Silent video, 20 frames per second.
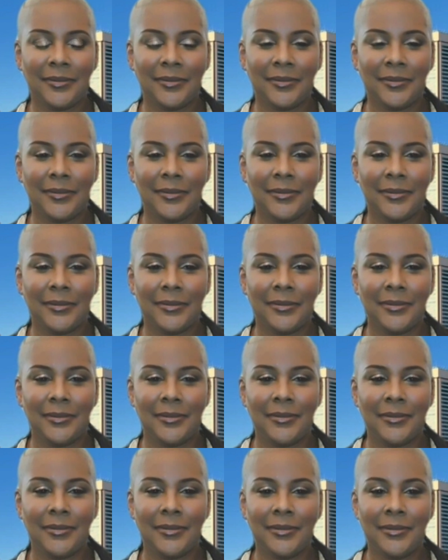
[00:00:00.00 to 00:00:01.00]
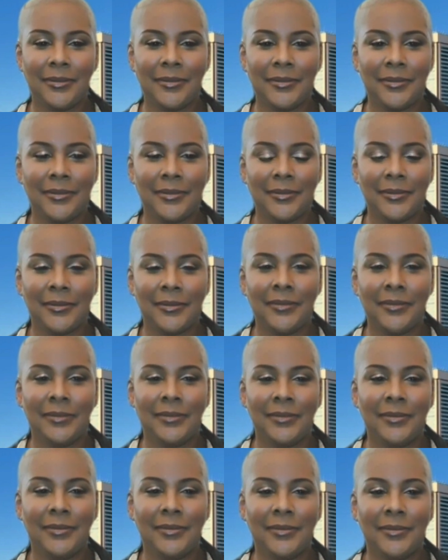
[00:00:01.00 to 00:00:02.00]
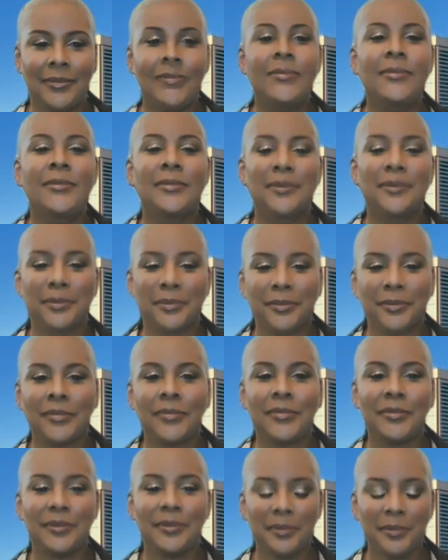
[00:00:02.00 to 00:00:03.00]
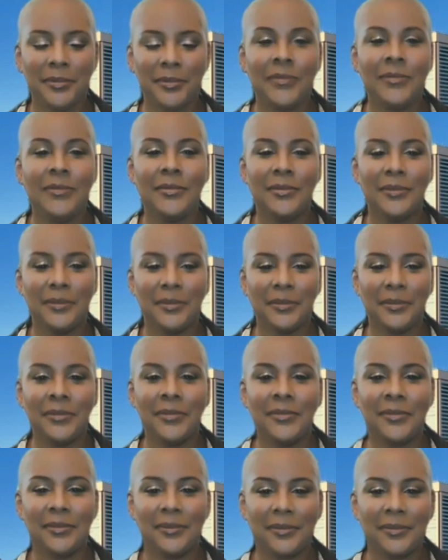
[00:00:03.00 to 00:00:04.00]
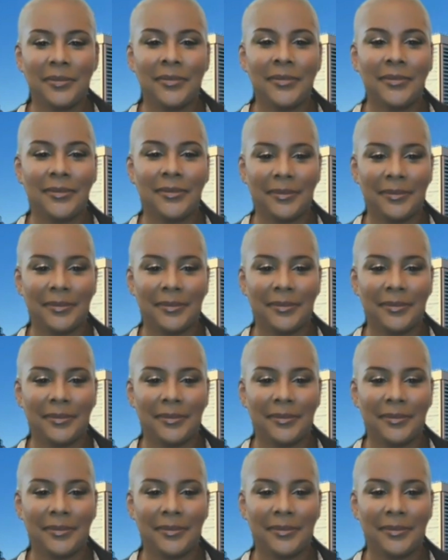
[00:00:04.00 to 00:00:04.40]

The person shown says nothing.